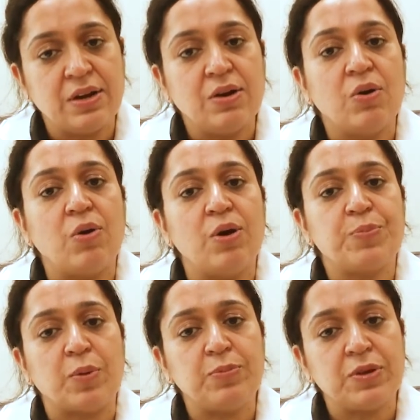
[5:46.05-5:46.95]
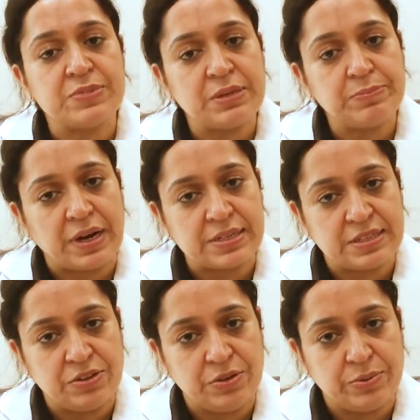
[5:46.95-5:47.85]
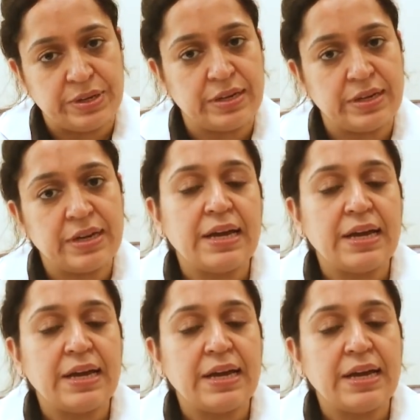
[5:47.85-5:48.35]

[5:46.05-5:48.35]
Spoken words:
or problems in passing urine,